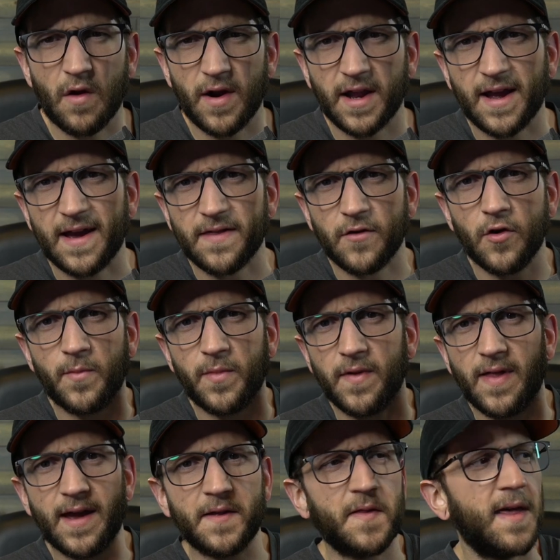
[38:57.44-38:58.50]
All right, guys, I hope
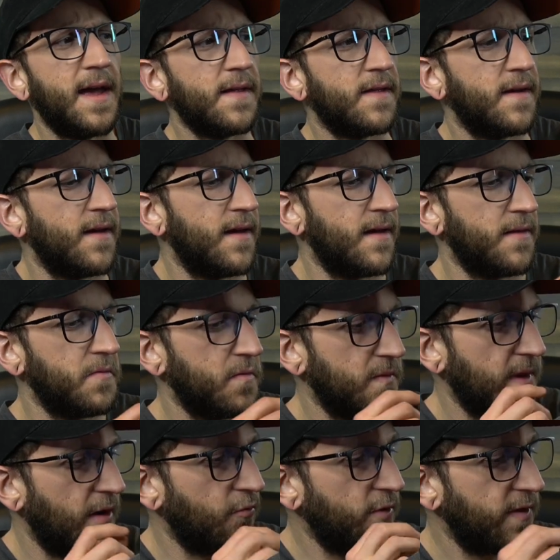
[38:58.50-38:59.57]
you liked that. Uh,
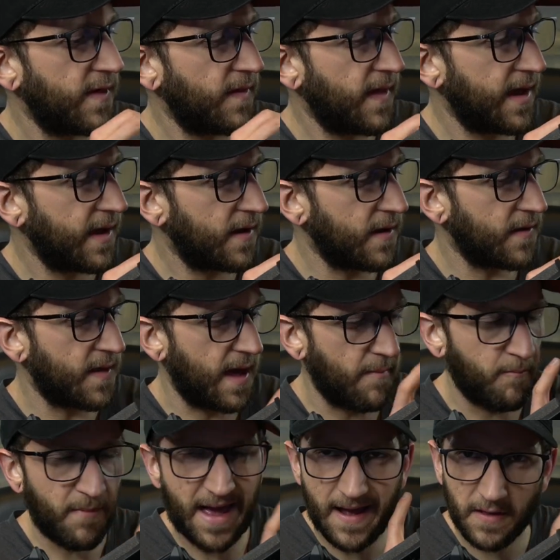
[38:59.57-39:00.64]
I really like uh,
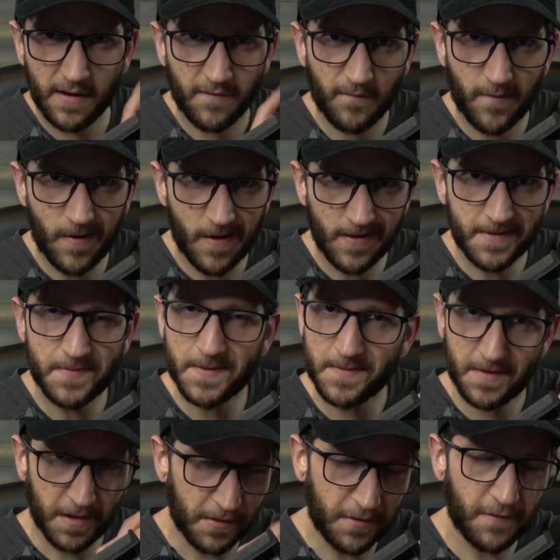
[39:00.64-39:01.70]
that Malak font. I
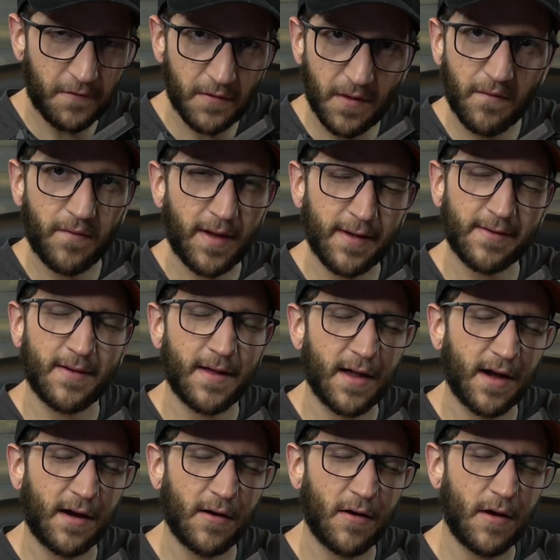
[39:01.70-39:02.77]
think the ignition effects that
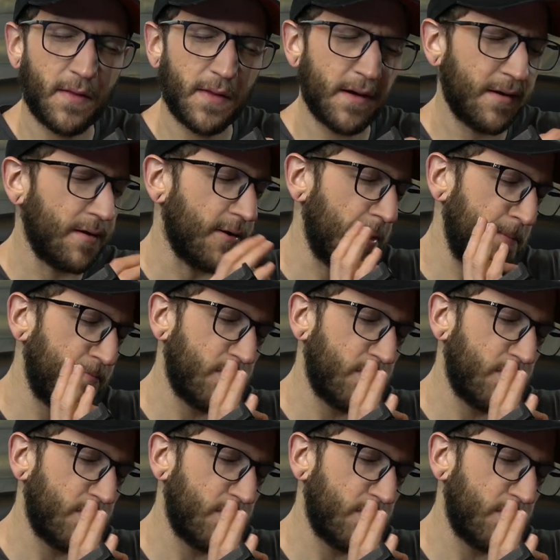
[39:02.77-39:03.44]
I got on there are